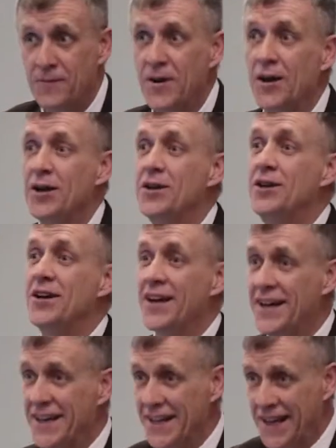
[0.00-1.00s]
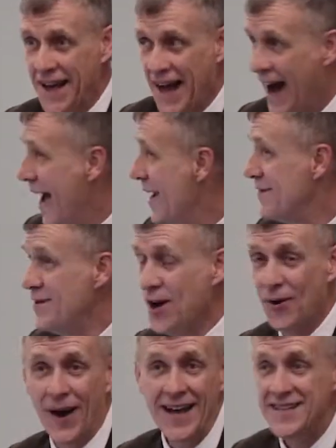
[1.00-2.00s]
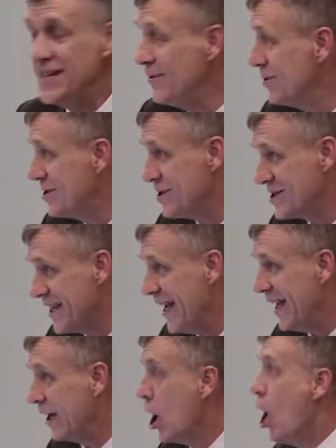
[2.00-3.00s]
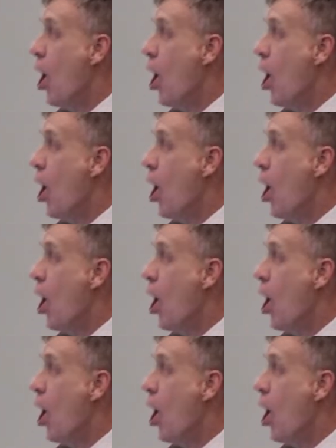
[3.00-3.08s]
very good, honey. I have no idea what you're saying.